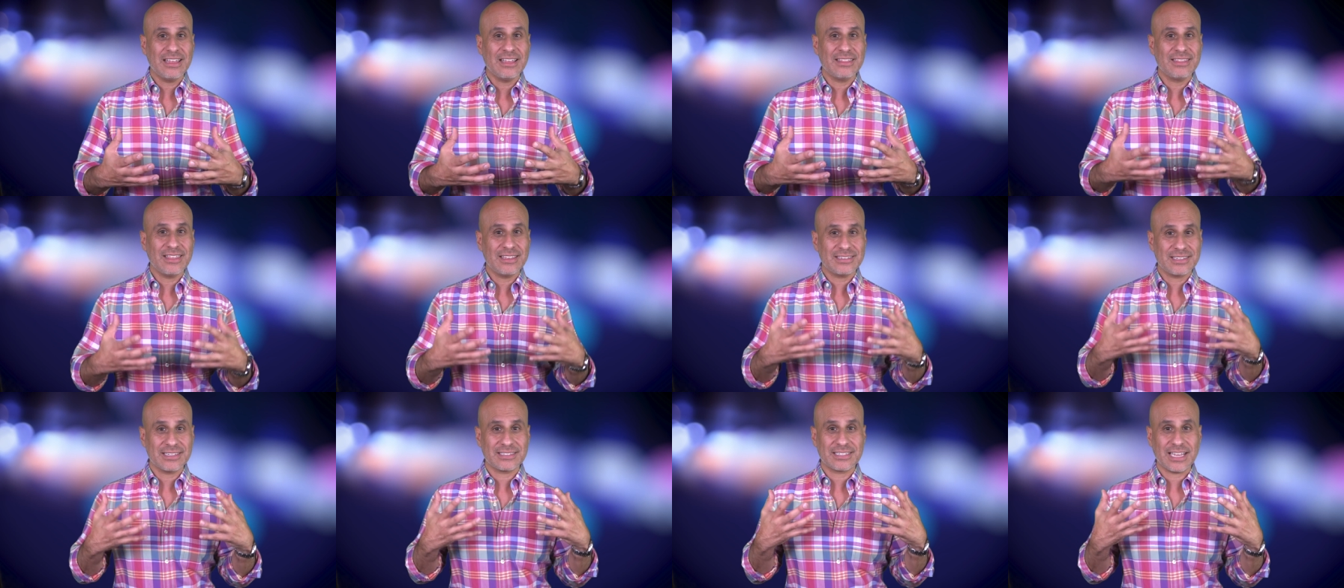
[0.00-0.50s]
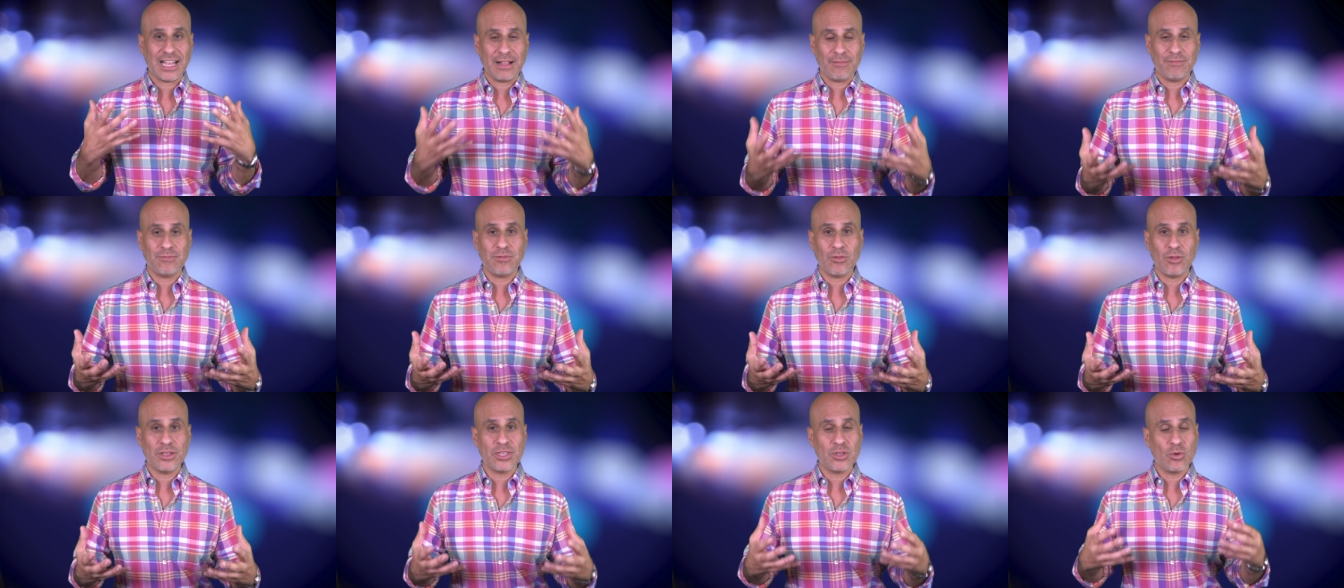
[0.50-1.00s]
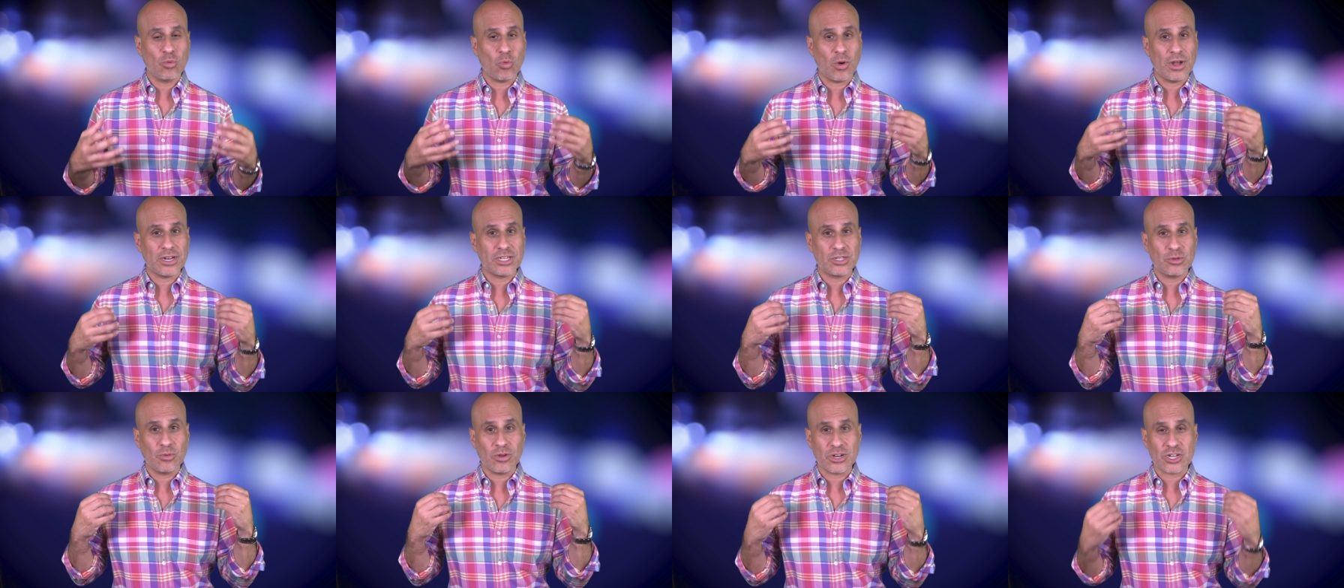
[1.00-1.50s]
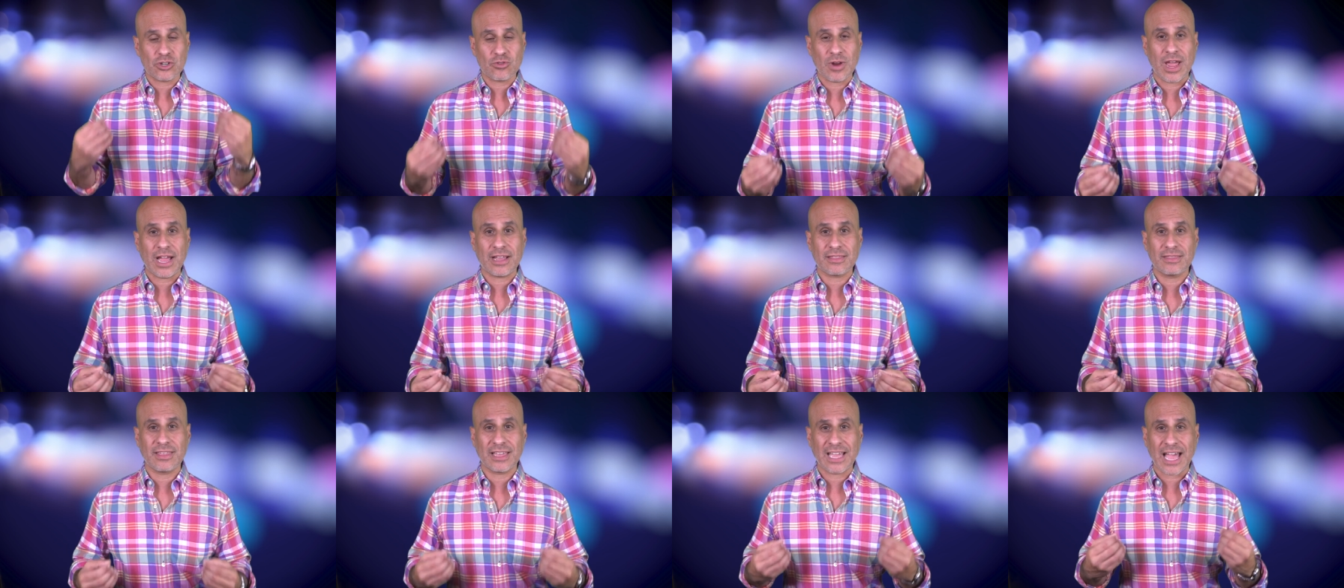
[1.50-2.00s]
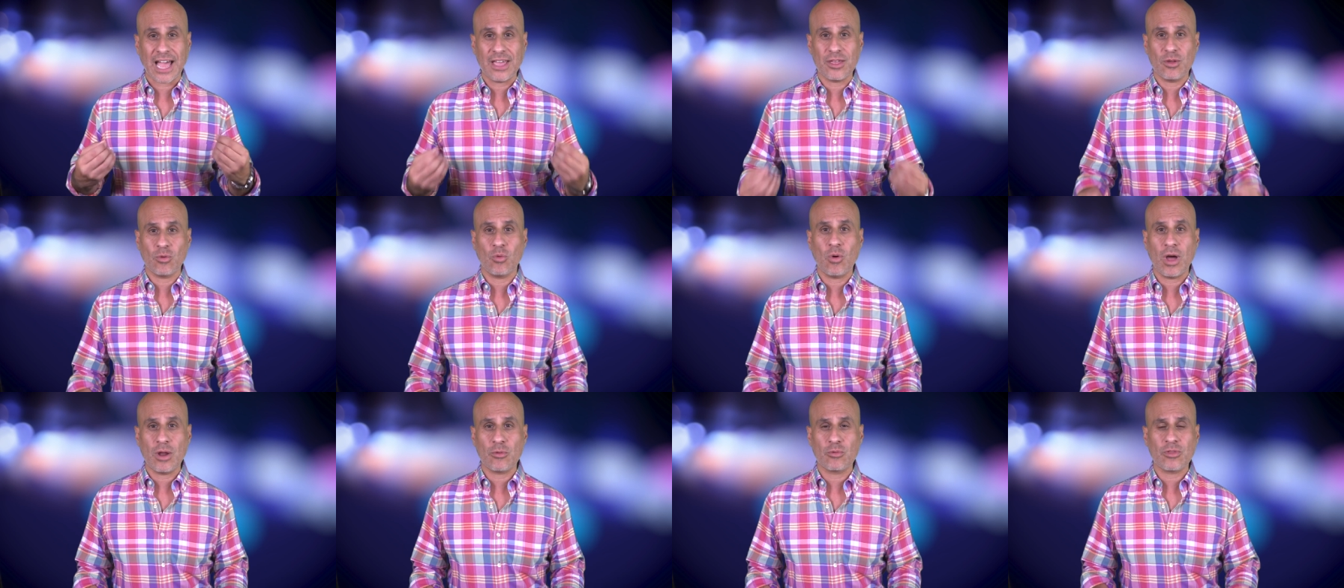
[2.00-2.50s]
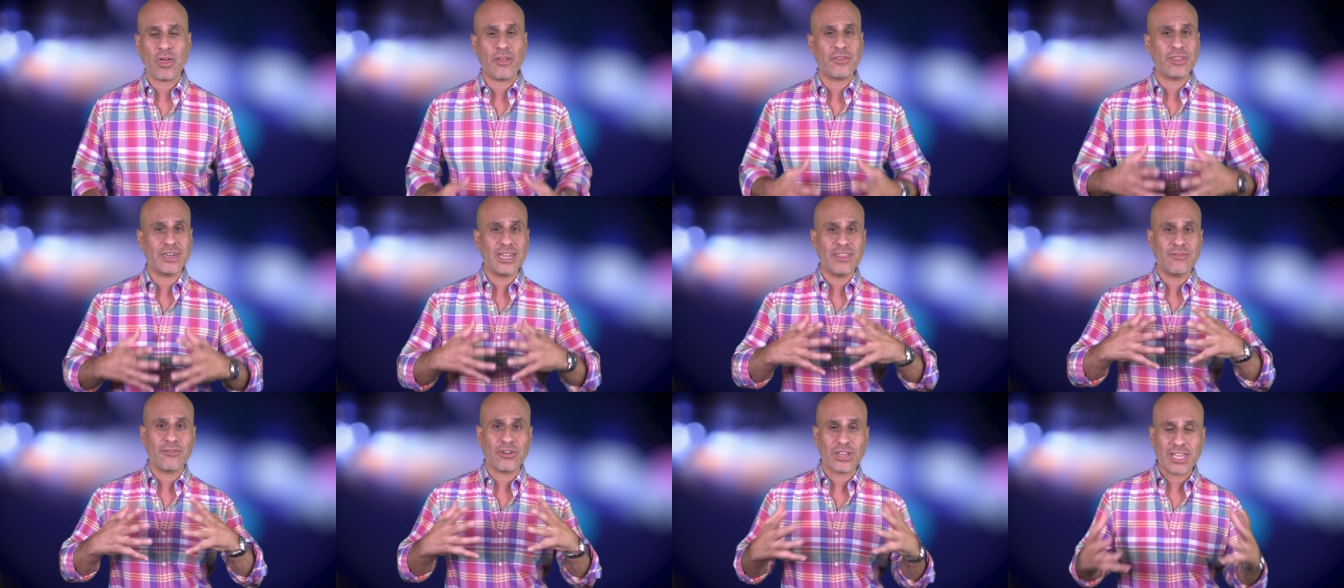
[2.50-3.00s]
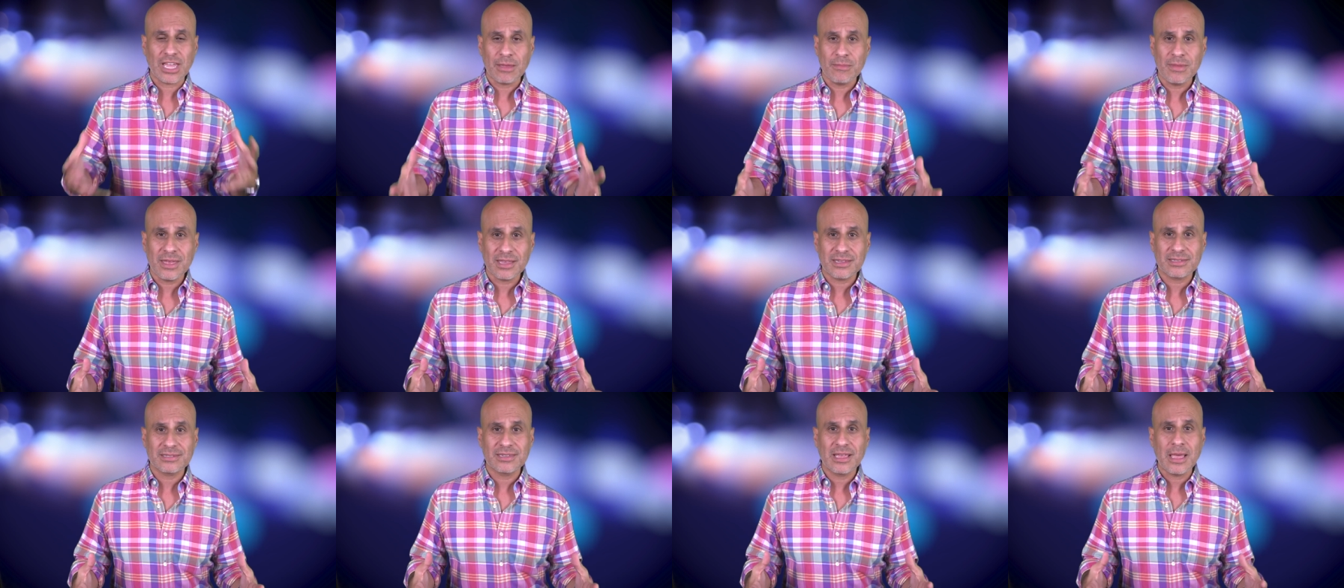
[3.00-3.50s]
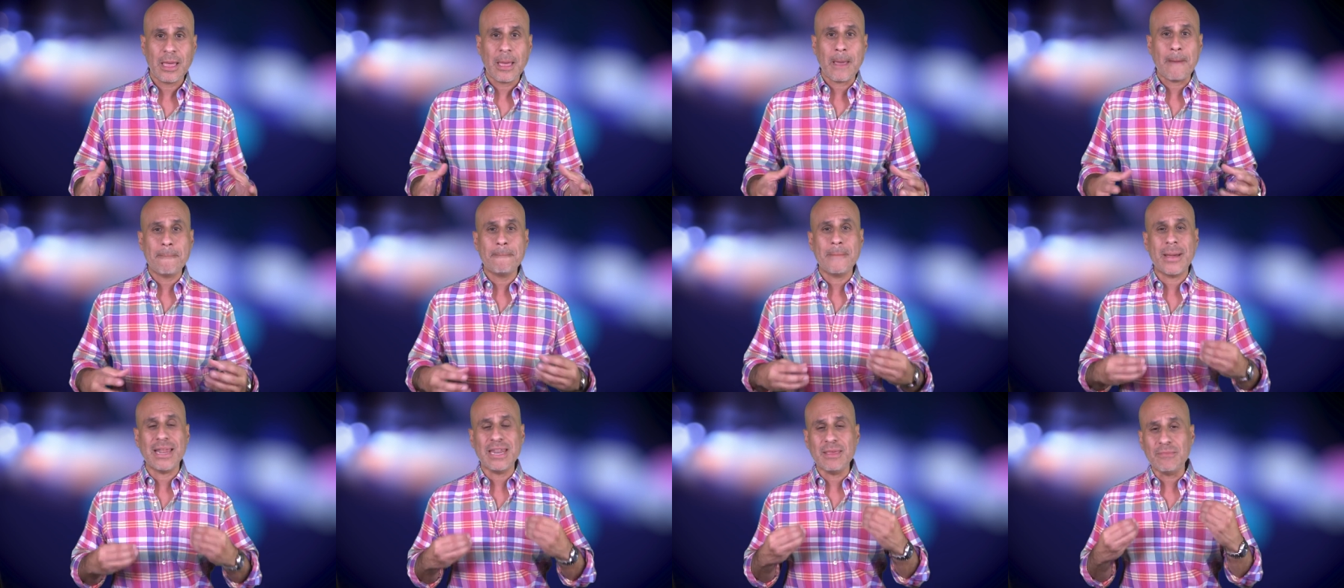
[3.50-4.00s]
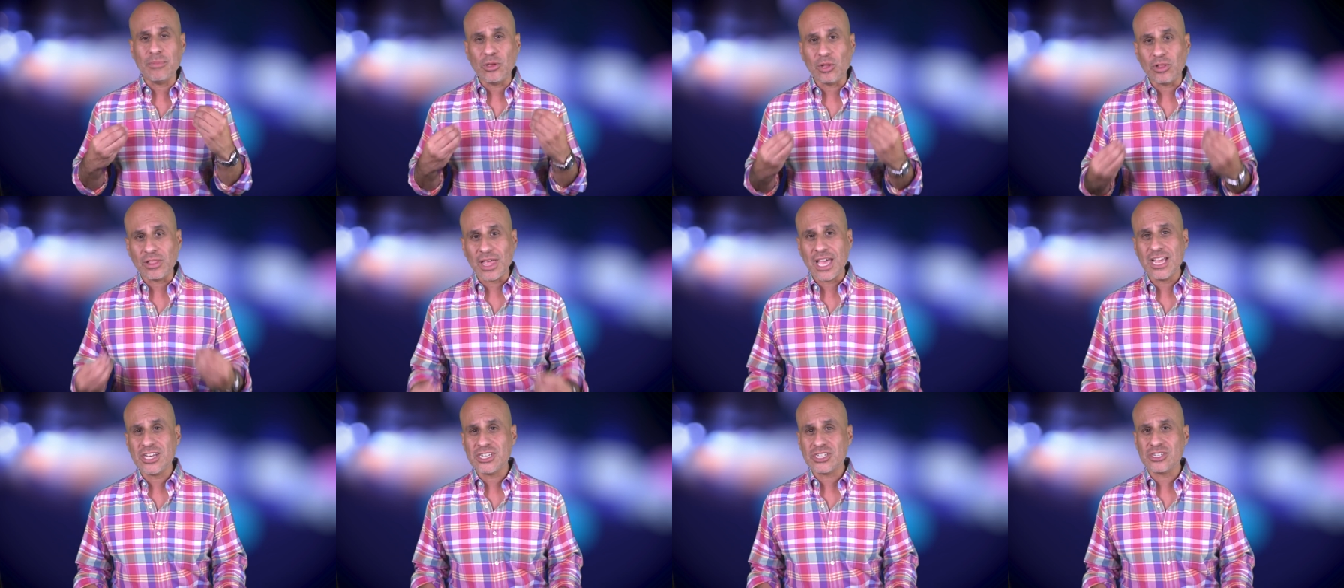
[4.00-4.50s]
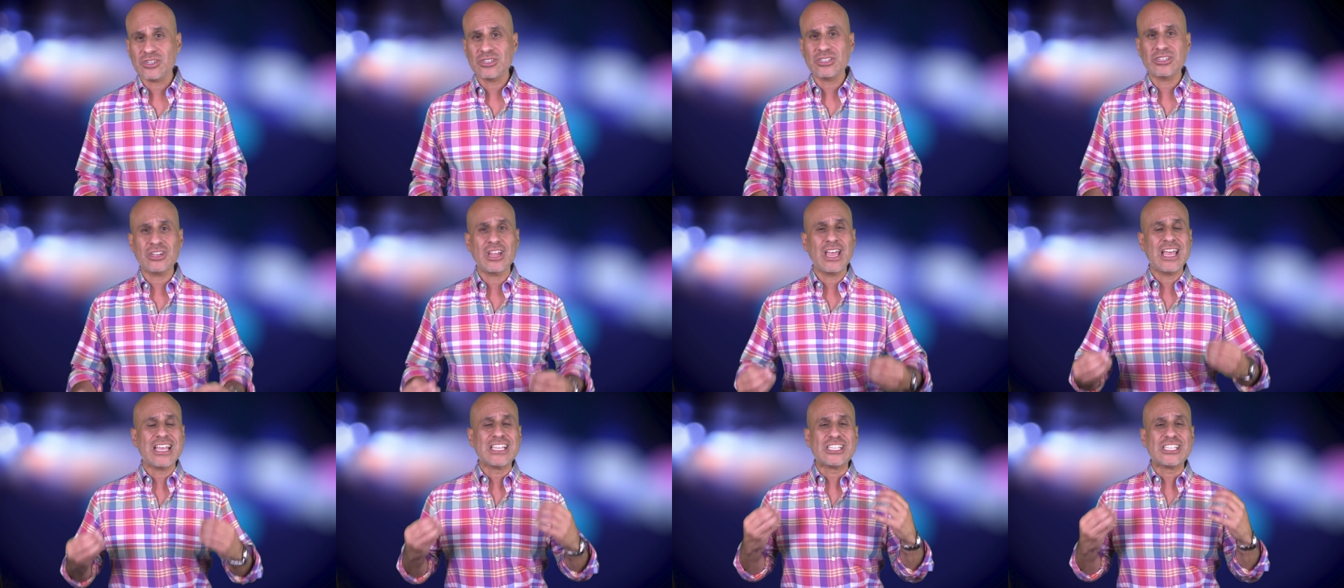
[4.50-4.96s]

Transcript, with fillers: this is helpful and you want to attract the guy you want without the need for gimmicks, manipulation,